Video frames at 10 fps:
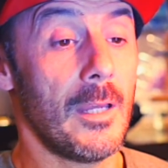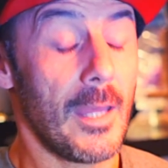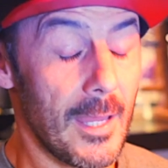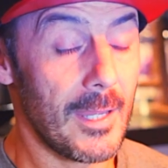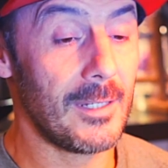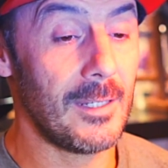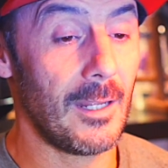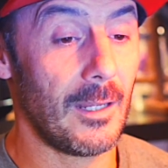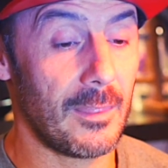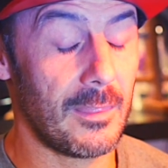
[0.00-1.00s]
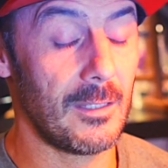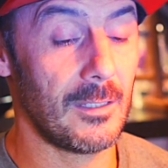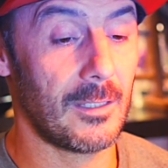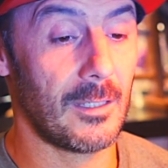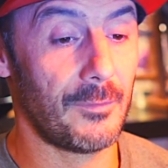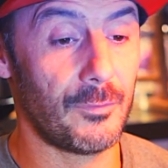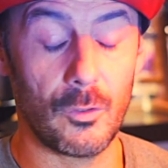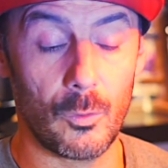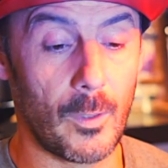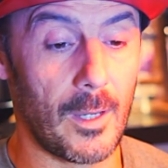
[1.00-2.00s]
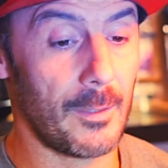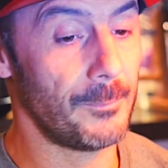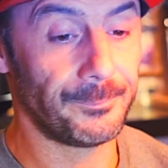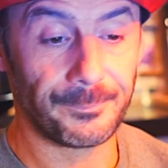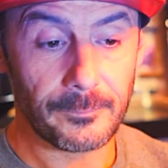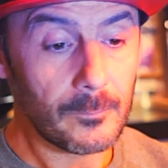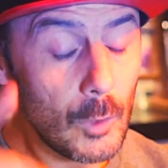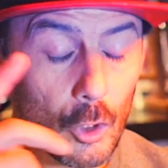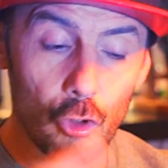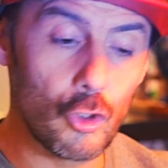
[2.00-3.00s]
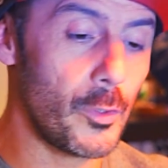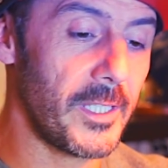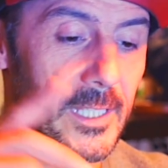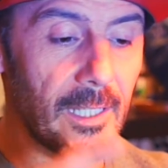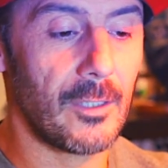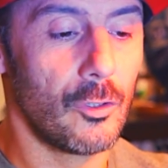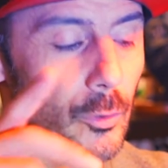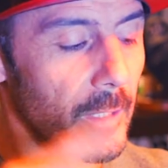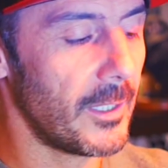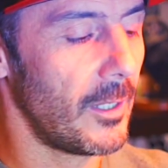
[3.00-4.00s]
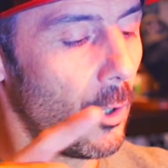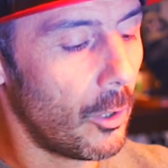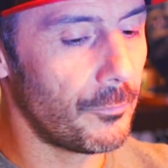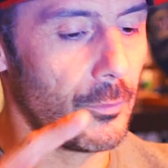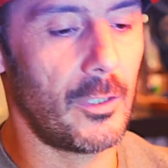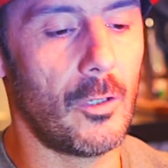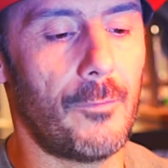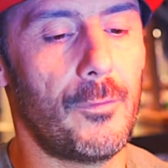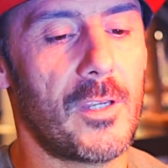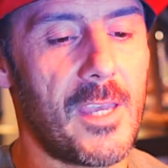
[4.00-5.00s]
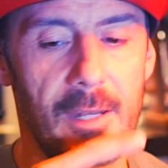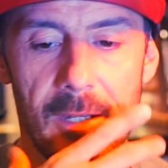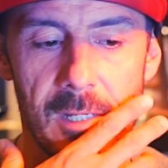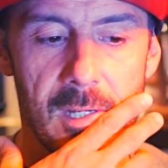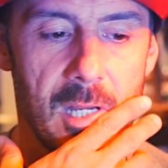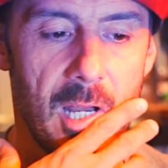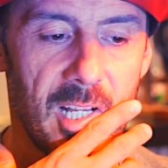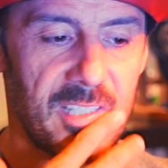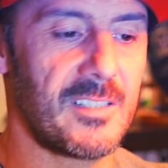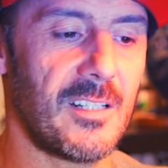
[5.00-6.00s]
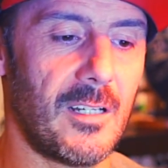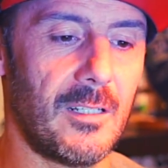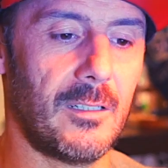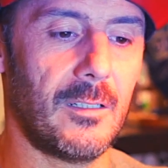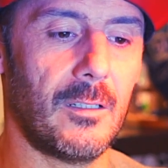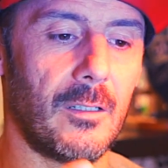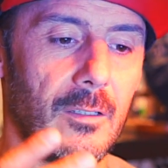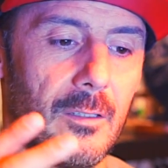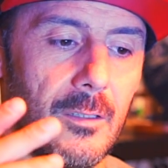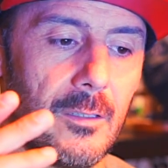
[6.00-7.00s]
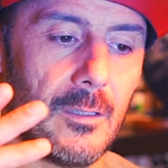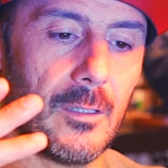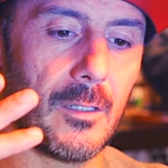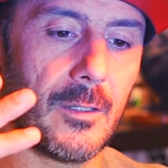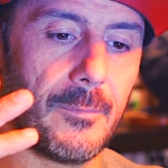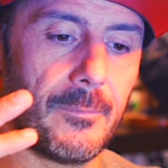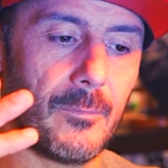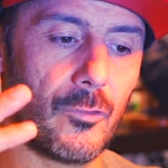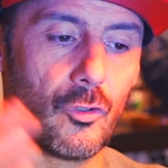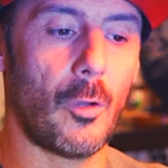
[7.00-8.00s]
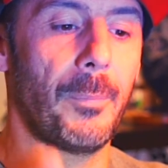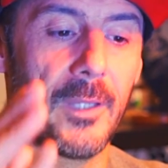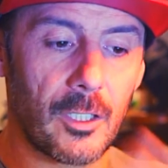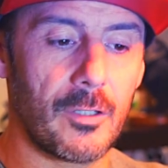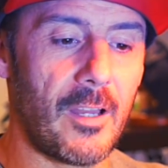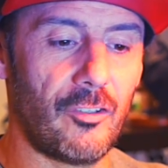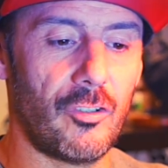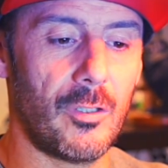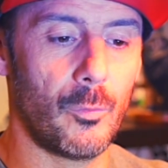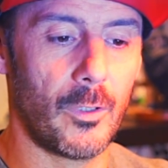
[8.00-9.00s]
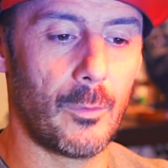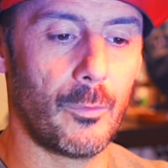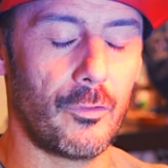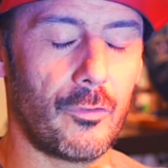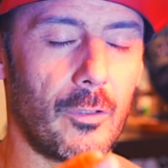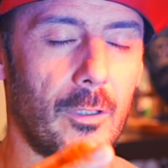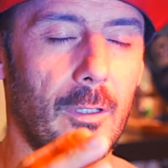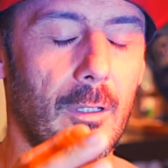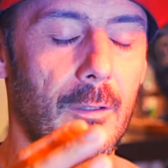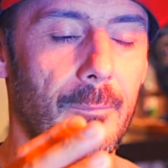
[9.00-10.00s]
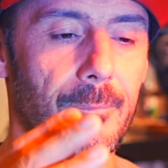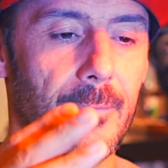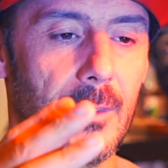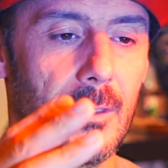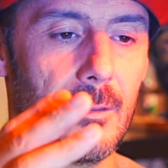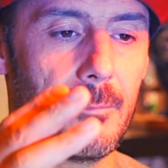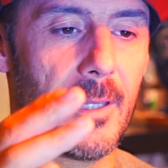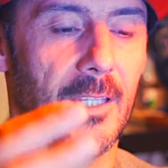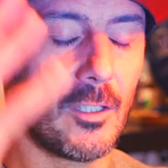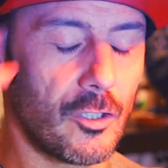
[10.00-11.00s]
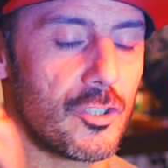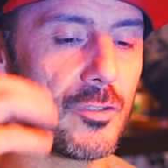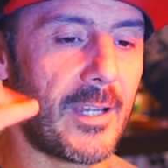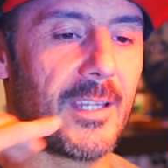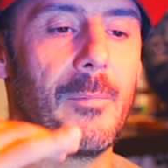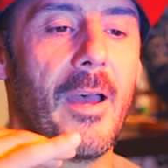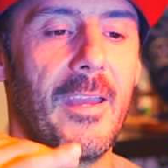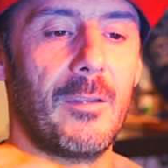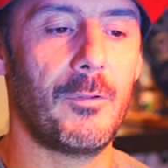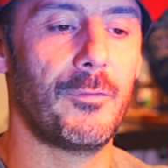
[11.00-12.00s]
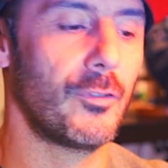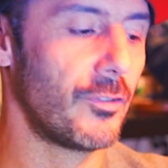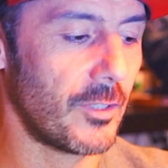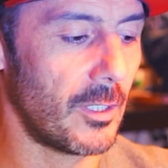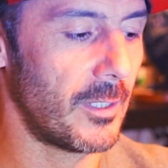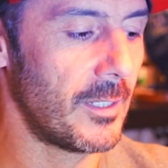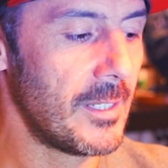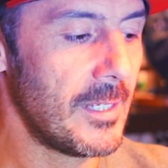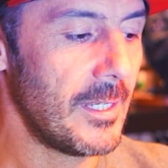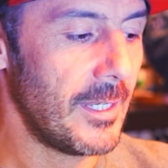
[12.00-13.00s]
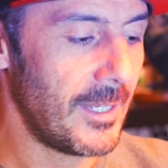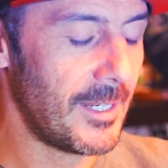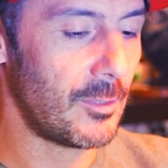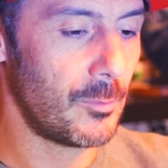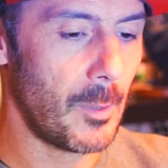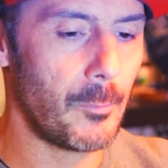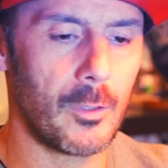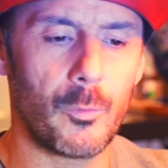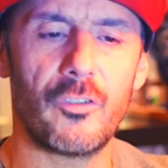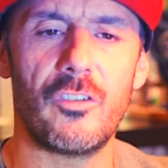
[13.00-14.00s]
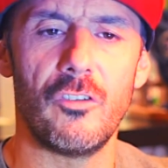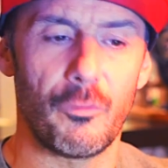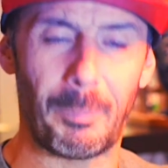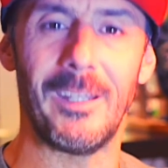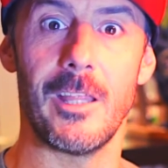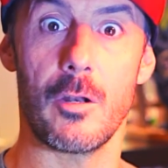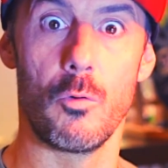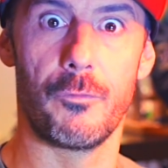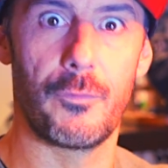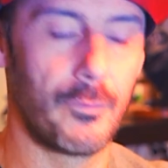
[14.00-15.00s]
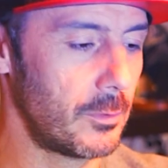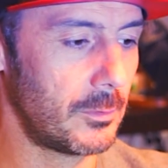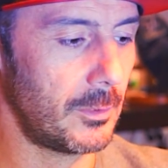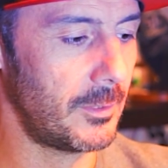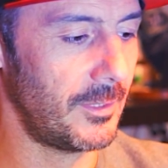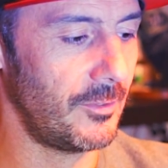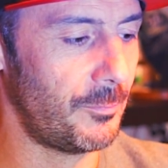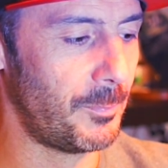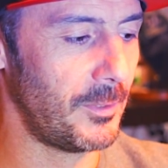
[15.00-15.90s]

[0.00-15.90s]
And I think after a while, doing it over and over again, I start stopping crashing when I was making the track in my head before the start. And I remember it was in Spin the Roof, in